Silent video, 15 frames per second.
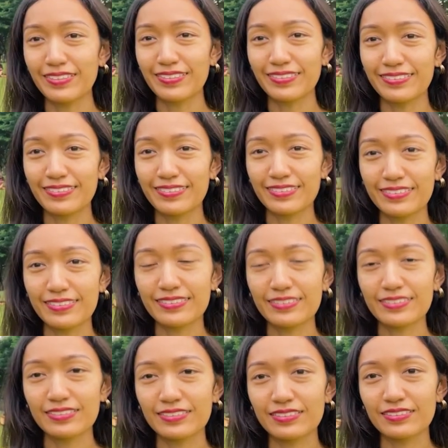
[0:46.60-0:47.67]

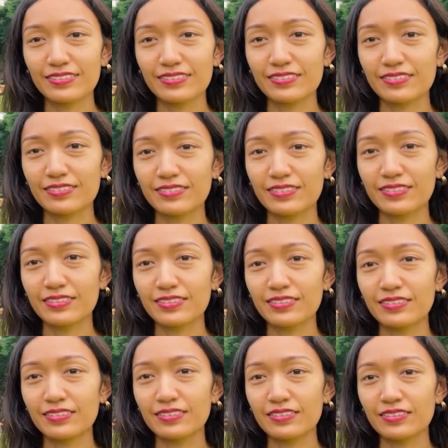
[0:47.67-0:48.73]

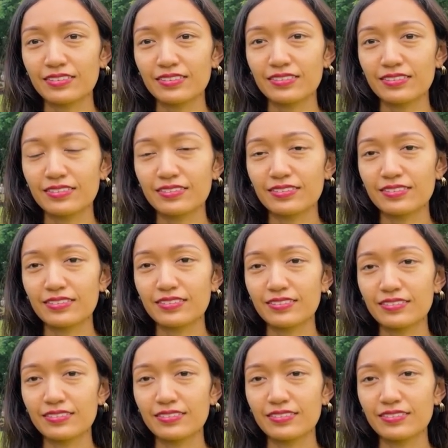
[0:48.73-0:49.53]
The person shown says nothing.